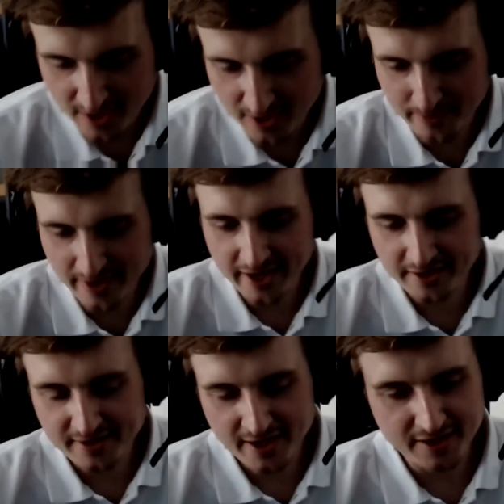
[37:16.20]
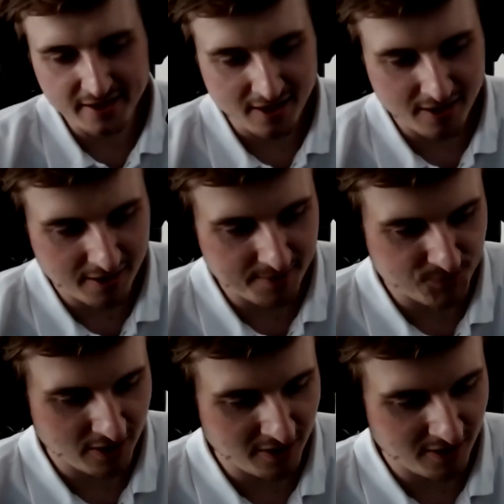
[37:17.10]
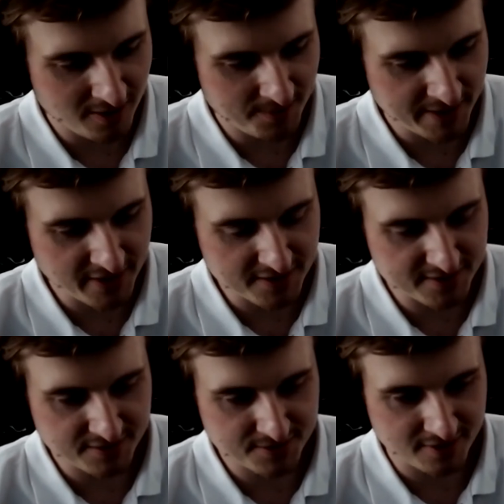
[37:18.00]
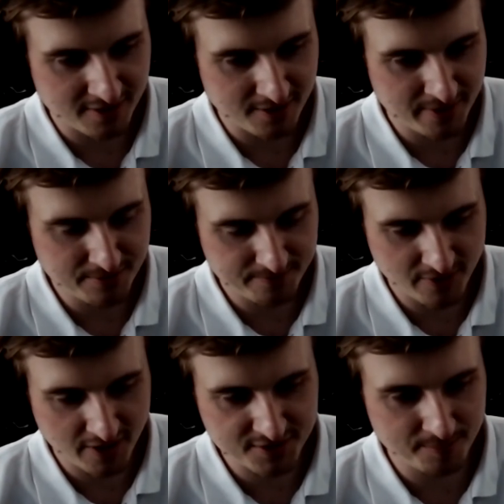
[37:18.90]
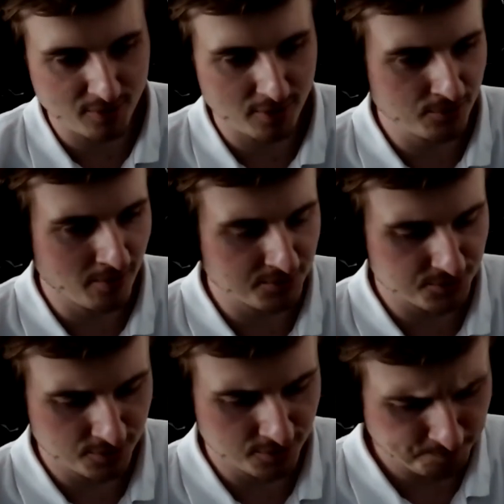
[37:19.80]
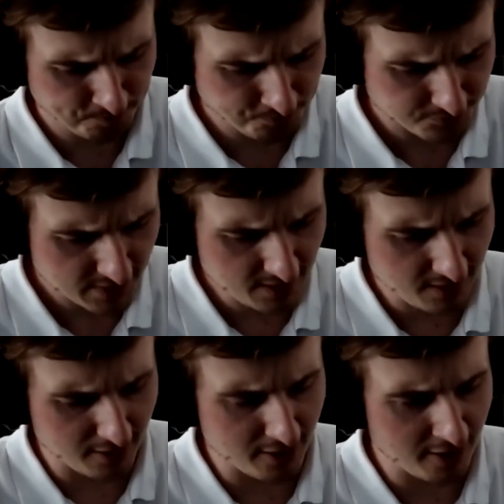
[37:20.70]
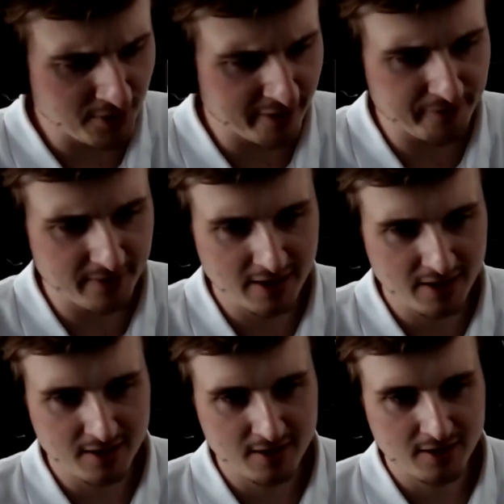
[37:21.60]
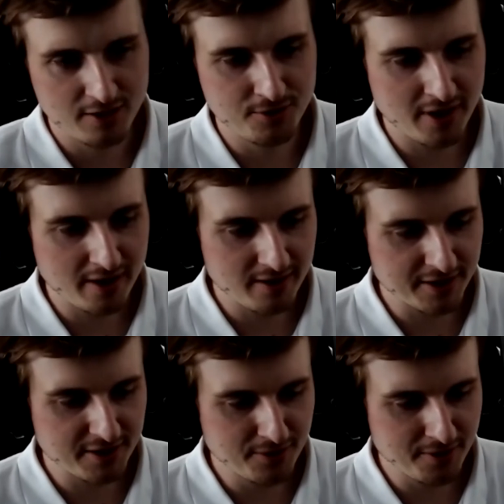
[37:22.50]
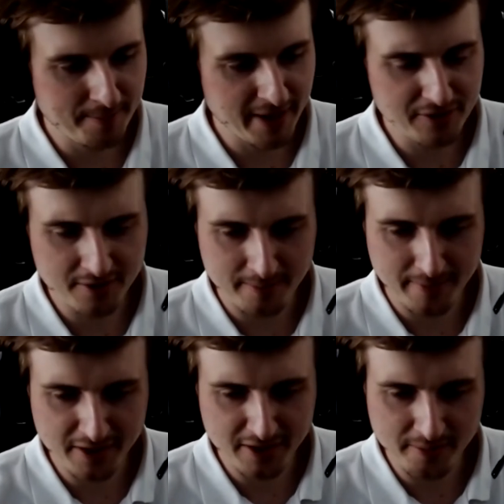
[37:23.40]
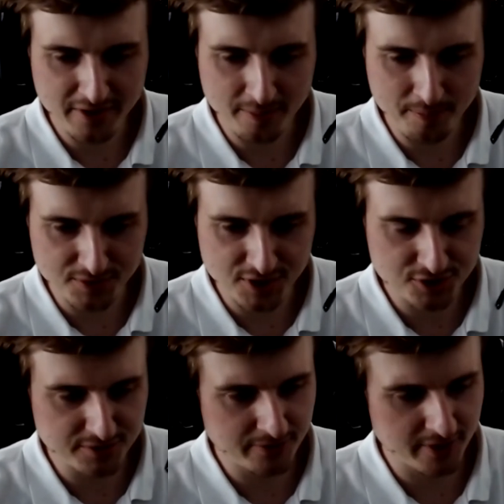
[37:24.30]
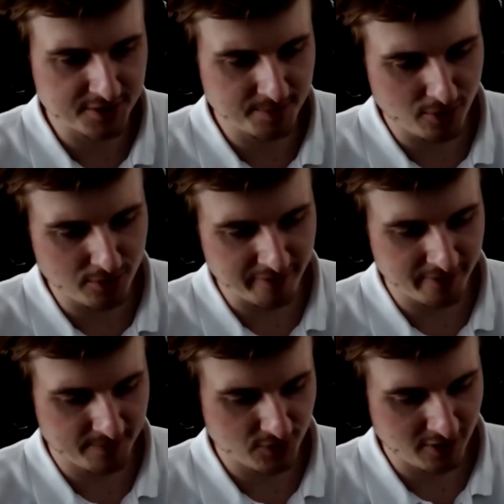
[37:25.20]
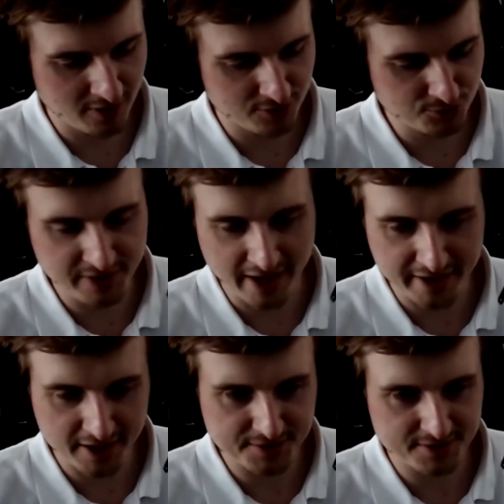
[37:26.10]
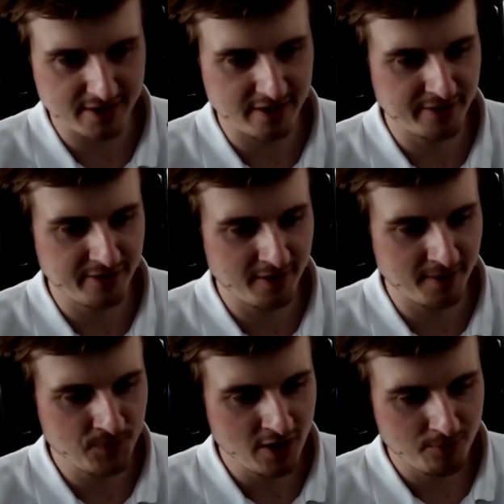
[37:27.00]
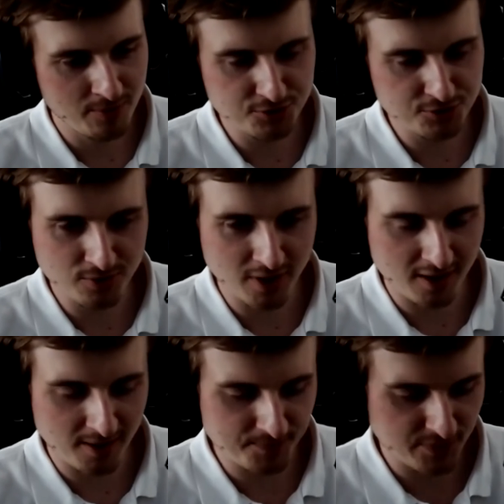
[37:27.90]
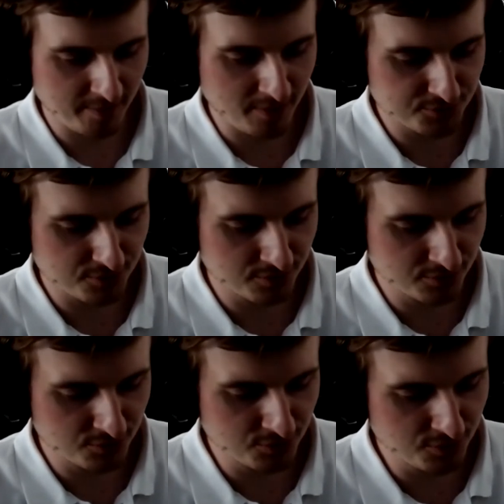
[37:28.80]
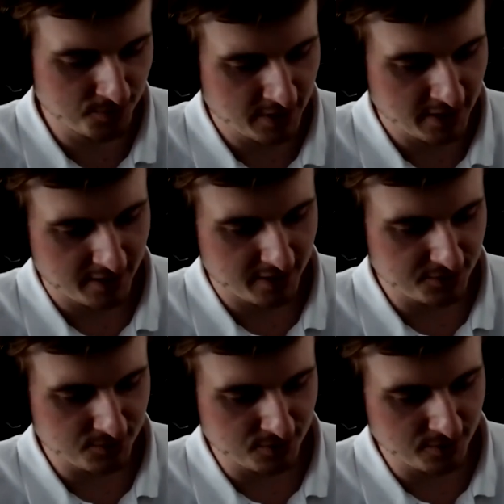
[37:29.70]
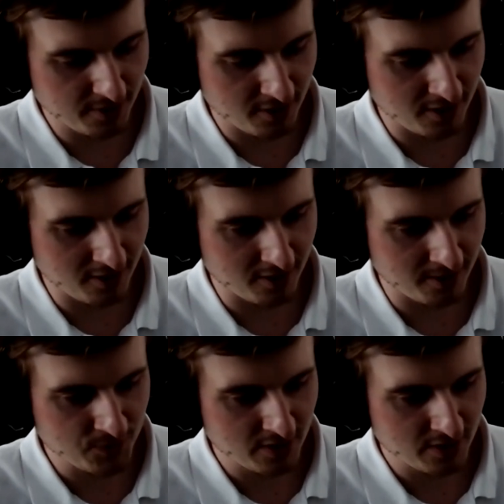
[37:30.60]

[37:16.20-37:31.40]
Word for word: relay attack are um, uh, attacks that uh, when, for example, you want to, uh, you have, you are like in a mind, in the middle position. For example, you have two targets, and um, what you are um, able to to do is to